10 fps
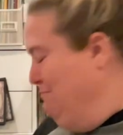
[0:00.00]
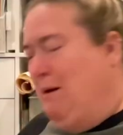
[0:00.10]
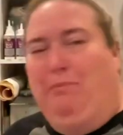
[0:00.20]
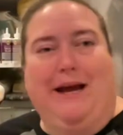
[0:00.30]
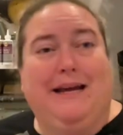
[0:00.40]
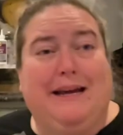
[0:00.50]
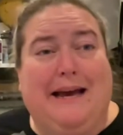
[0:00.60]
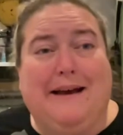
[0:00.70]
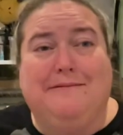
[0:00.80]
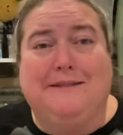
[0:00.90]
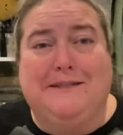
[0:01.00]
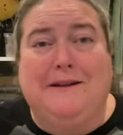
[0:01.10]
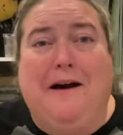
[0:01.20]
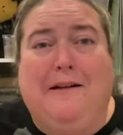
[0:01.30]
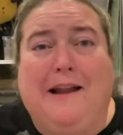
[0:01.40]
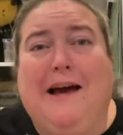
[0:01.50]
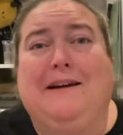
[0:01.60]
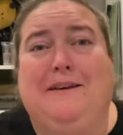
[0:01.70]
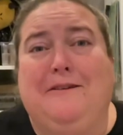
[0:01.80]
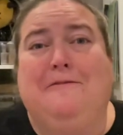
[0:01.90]
My bank account does not
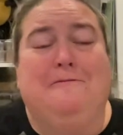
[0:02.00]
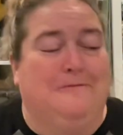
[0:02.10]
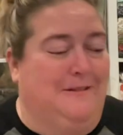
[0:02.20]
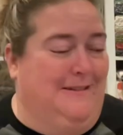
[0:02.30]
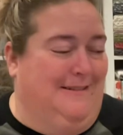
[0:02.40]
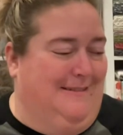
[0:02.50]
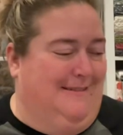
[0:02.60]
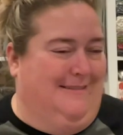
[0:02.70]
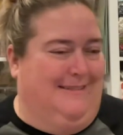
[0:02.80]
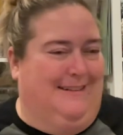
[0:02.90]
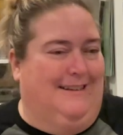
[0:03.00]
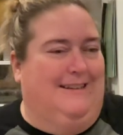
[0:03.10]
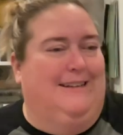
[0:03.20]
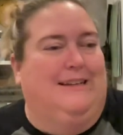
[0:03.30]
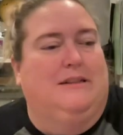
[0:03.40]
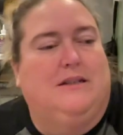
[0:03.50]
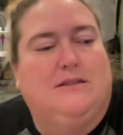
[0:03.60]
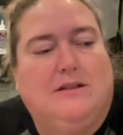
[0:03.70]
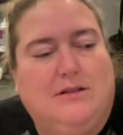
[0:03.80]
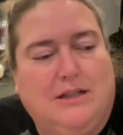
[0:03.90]
like you. They're
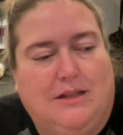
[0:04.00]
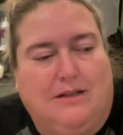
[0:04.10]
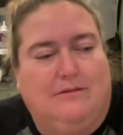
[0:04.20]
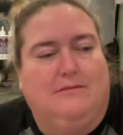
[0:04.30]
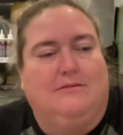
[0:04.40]
so good, though.